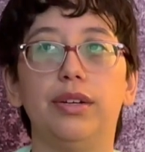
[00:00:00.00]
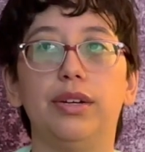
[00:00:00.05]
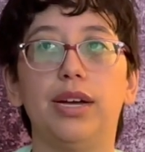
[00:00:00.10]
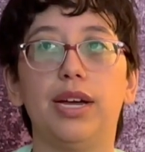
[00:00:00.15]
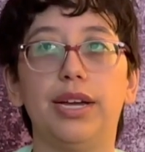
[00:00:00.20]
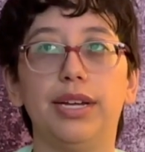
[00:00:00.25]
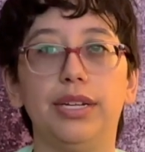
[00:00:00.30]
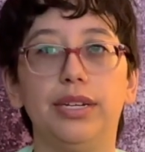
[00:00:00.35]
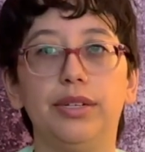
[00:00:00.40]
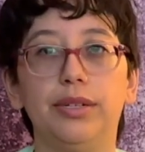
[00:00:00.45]

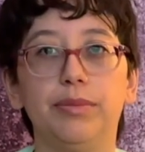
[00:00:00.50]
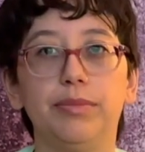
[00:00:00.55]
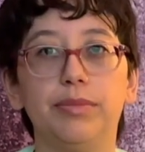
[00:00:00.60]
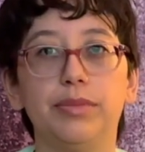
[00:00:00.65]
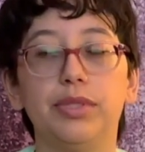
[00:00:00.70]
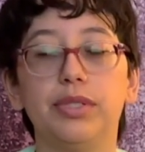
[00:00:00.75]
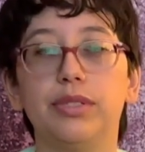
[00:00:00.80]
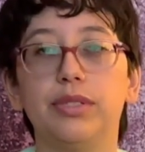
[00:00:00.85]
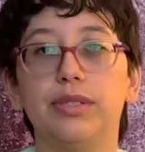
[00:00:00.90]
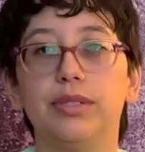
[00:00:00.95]

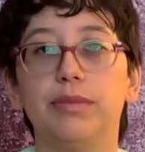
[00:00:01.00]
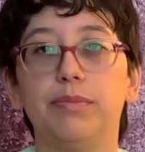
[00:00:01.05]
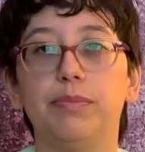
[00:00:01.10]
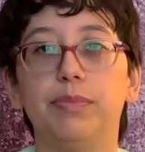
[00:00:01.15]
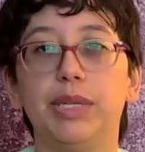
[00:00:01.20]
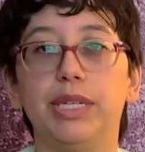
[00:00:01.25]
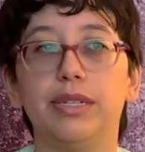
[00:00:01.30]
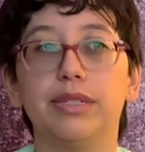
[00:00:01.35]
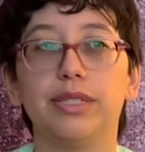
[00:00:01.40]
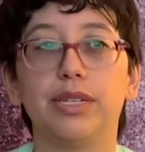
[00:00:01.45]
items
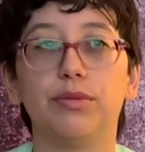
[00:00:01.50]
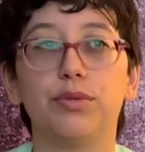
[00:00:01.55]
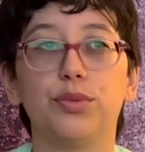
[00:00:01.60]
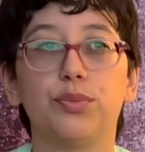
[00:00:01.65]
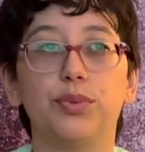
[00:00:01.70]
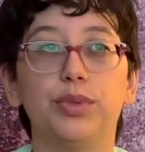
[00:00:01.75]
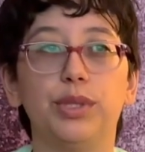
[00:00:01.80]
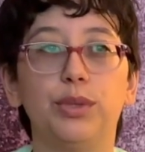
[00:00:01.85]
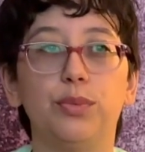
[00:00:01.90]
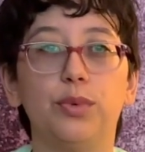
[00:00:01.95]
because I was
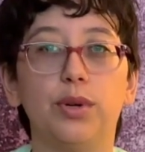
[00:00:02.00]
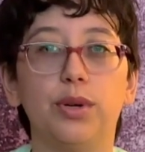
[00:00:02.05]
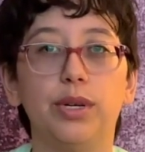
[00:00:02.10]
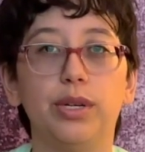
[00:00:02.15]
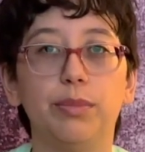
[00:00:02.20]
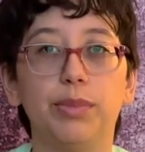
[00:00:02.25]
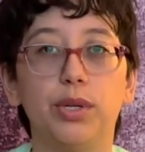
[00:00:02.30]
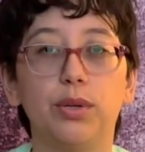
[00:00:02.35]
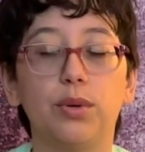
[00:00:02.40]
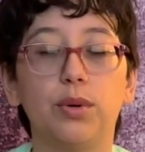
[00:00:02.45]
really worried
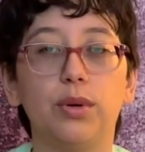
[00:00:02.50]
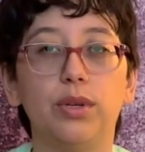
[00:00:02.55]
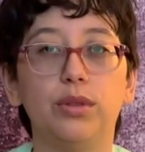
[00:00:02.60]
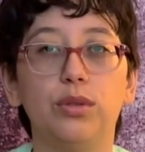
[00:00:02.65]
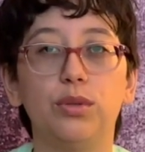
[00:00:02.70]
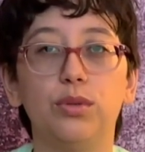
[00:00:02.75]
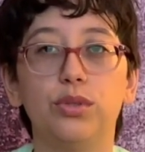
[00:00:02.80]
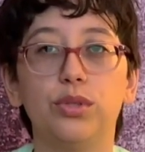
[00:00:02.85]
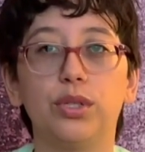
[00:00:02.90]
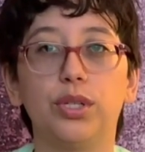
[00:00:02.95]
about going
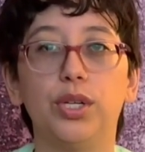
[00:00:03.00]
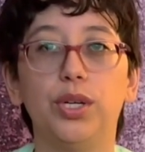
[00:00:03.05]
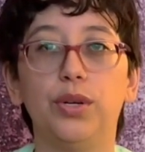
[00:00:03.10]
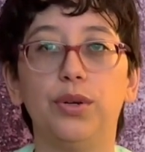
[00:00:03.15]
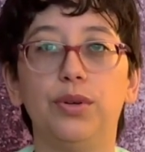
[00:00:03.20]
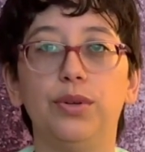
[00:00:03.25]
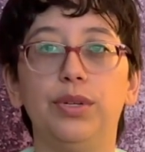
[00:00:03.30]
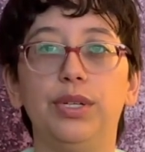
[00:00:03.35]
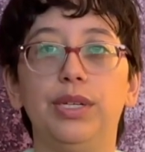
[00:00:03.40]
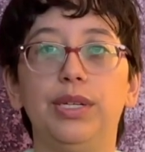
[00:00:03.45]
through
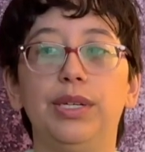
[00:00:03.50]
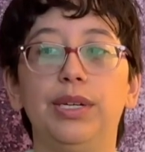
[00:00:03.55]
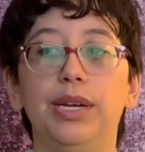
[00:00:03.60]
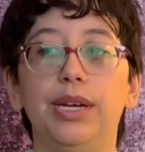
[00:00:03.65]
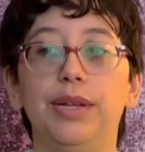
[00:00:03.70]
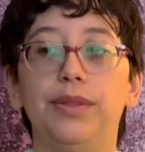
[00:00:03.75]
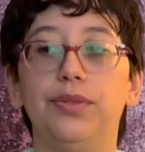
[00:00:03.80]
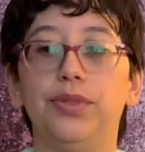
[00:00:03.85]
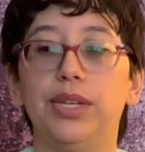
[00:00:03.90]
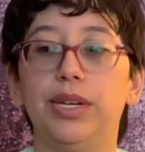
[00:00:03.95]
security
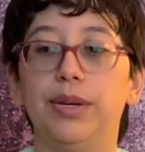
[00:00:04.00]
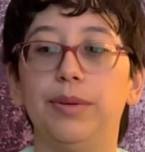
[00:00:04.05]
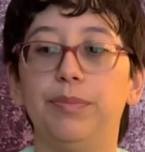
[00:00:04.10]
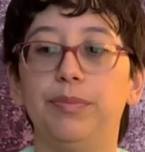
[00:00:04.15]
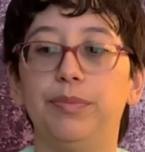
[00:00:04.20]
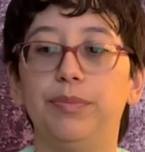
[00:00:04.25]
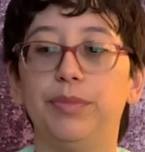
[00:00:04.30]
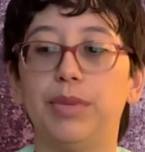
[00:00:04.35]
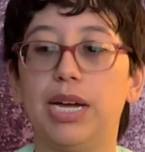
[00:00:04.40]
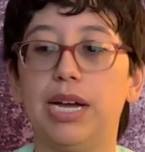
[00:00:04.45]
and
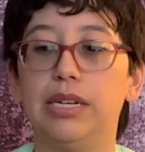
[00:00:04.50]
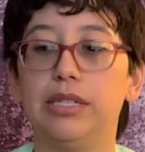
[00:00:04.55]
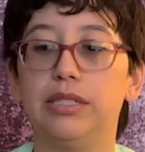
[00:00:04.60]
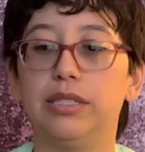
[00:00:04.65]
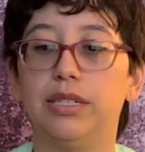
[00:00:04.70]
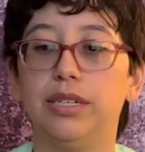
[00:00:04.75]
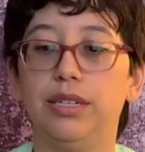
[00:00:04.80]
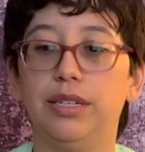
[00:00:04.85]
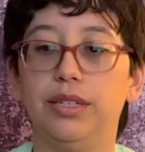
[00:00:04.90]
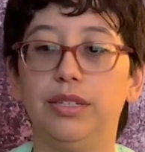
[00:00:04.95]
them
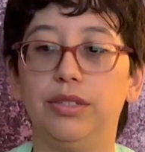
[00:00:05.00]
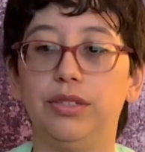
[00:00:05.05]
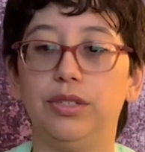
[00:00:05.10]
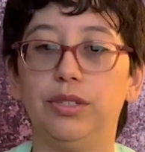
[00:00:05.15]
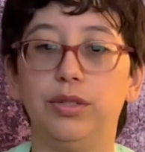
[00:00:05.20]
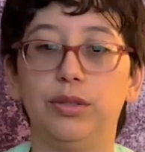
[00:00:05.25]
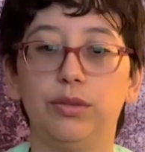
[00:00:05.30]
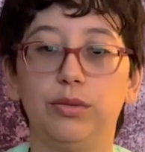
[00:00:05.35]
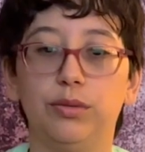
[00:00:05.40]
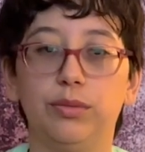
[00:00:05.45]
asking,
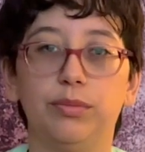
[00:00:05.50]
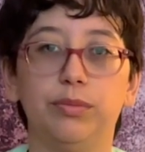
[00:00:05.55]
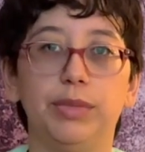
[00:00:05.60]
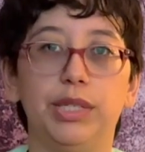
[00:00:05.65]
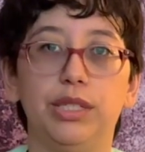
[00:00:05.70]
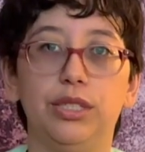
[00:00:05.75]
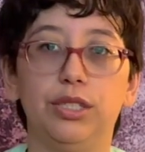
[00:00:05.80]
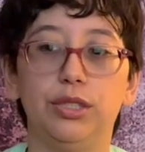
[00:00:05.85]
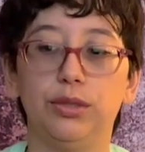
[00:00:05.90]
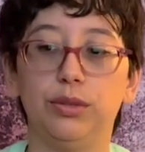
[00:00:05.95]
you know,
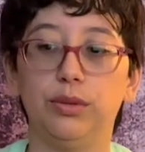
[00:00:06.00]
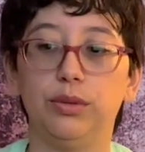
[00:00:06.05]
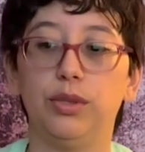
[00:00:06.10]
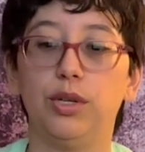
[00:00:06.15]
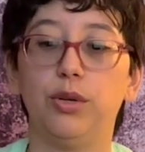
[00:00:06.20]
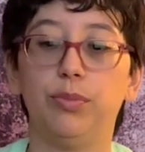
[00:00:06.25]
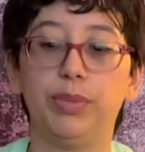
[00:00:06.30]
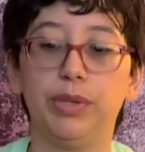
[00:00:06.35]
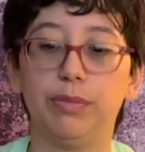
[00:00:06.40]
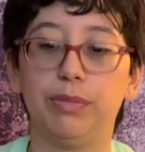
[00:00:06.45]
me to
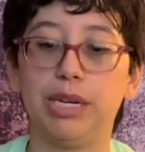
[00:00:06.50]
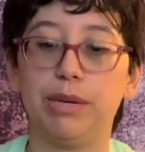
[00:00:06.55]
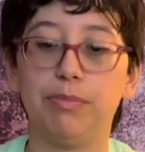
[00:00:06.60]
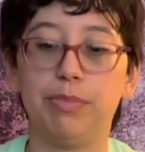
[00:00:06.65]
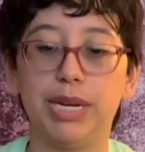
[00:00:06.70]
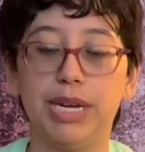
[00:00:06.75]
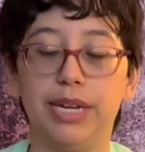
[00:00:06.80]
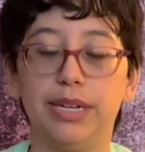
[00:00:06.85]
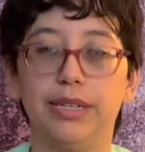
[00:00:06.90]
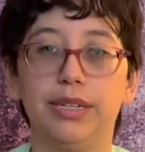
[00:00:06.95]
open my
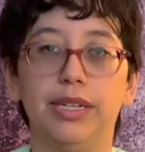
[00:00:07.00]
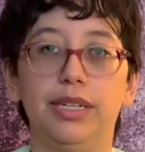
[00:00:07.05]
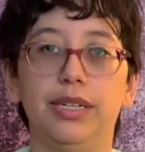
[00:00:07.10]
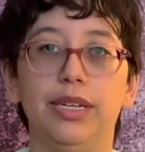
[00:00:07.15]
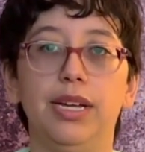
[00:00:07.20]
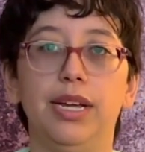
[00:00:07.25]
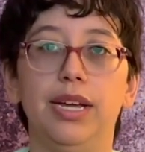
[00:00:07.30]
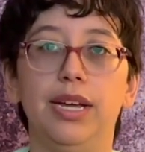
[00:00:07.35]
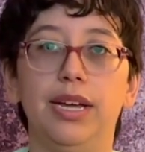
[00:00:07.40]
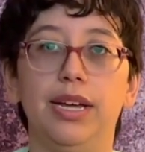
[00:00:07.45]
bag and
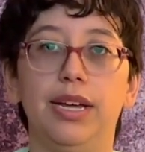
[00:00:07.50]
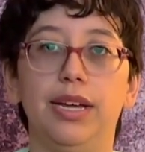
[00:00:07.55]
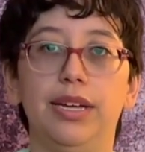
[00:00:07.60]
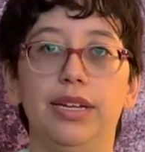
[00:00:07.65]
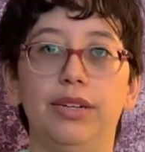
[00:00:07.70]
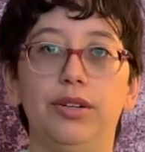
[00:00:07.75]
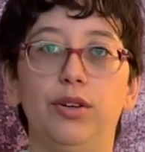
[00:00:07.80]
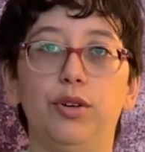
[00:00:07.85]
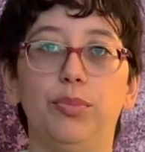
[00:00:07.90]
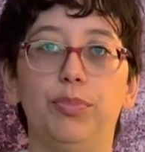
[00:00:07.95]

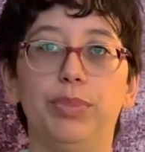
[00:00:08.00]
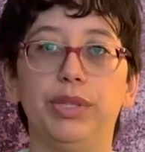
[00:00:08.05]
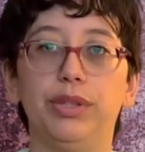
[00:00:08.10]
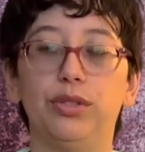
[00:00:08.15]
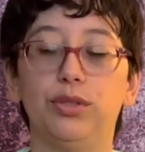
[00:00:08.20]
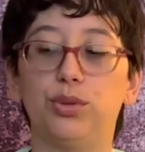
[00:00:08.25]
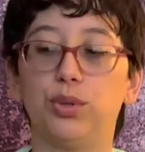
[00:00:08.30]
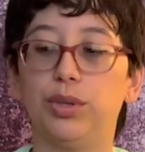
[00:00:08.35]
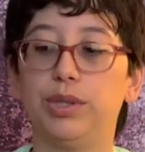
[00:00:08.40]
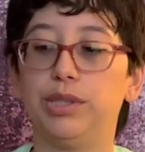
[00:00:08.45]
open
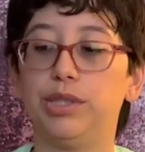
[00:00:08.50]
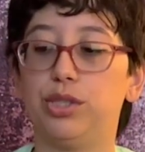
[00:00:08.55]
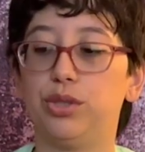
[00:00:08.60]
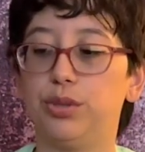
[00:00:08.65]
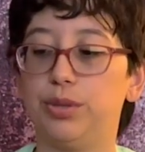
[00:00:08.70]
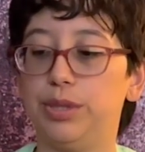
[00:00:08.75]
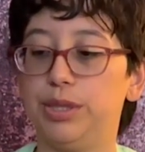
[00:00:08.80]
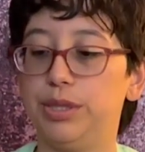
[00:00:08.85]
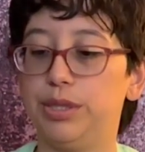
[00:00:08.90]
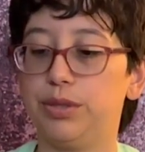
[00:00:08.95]
the
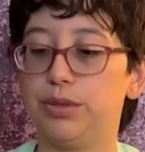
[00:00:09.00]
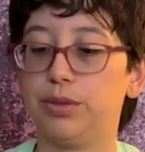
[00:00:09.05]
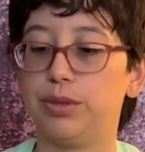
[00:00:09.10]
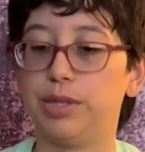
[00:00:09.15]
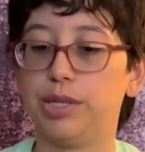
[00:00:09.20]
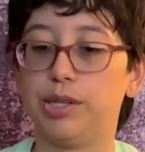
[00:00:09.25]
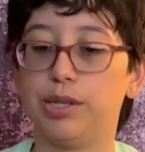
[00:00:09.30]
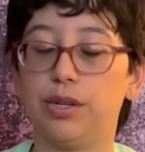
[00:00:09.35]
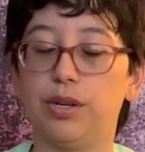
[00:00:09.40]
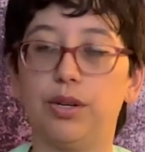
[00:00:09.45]
toiletries
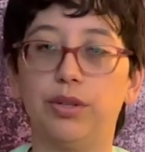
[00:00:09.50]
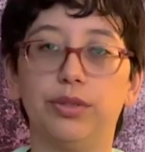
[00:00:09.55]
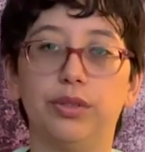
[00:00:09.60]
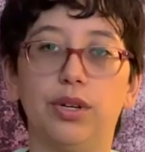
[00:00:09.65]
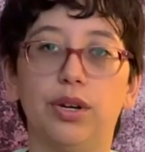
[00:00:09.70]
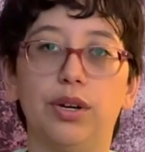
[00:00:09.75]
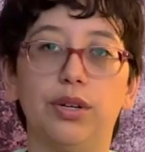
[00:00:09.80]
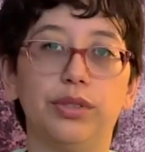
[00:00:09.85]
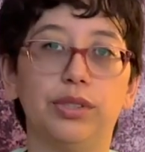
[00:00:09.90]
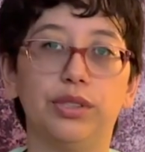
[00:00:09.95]
on
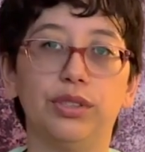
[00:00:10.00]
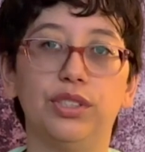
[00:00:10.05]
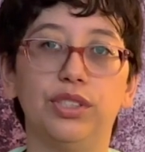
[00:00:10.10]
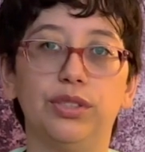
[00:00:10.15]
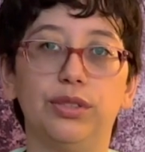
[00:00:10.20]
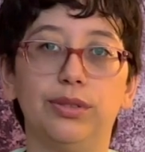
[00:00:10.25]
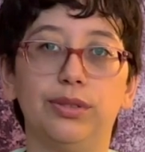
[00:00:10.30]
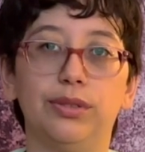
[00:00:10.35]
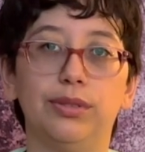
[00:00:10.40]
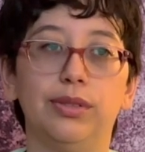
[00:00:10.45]
all the
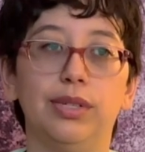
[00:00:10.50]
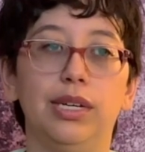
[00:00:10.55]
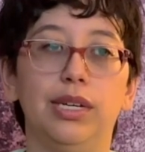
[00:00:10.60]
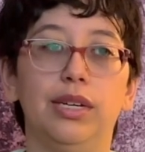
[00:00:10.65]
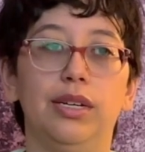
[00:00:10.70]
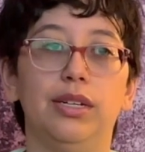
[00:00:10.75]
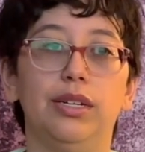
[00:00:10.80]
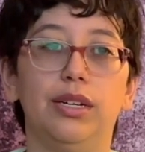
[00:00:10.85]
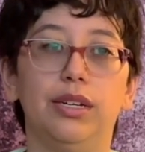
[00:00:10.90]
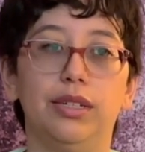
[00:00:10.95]
little
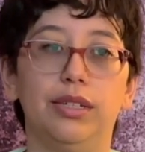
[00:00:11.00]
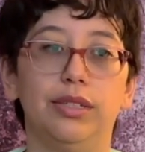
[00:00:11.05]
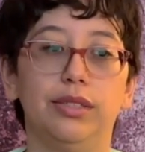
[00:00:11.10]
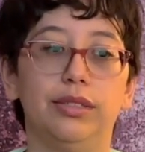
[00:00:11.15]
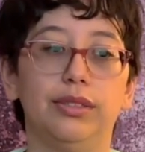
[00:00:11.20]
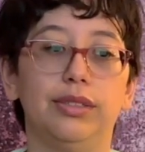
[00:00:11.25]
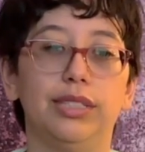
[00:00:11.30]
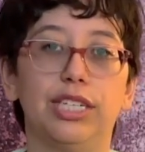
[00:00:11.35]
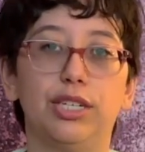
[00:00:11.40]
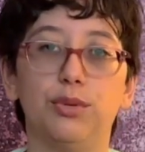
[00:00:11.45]

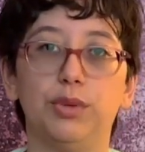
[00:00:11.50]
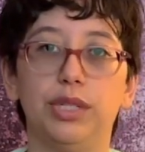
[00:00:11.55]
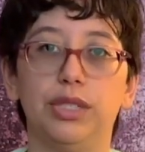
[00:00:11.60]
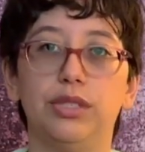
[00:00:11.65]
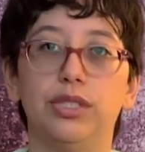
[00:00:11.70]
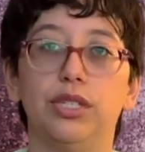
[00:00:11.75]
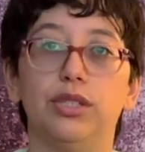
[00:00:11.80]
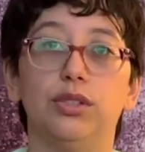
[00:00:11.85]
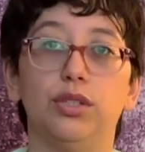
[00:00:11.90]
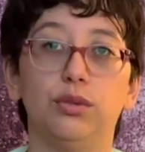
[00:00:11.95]

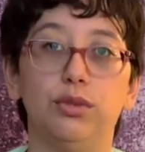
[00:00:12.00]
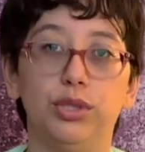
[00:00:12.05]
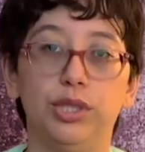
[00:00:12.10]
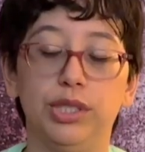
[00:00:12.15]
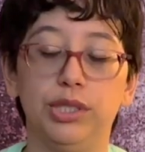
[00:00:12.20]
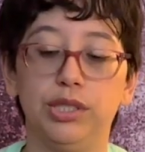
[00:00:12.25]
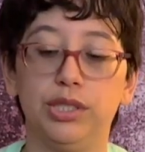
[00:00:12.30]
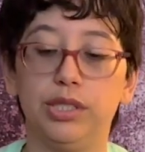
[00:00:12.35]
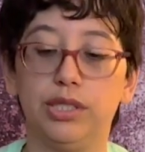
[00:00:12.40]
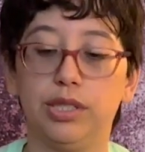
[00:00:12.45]
liquids and
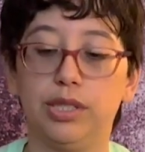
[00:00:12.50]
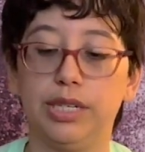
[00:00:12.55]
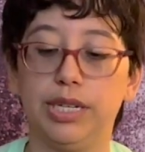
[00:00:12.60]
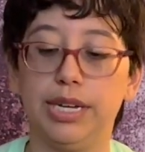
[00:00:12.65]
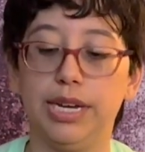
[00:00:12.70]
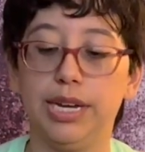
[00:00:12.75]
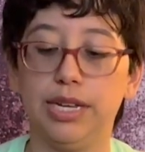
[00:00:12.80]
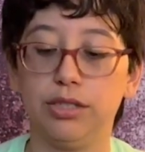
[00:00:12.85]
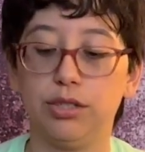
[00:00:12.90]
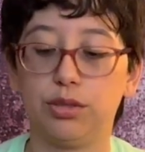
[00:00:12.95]
lotions that I
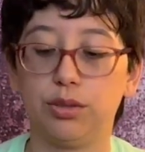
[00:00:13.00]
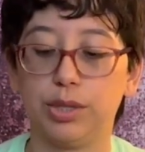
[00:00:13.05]
had.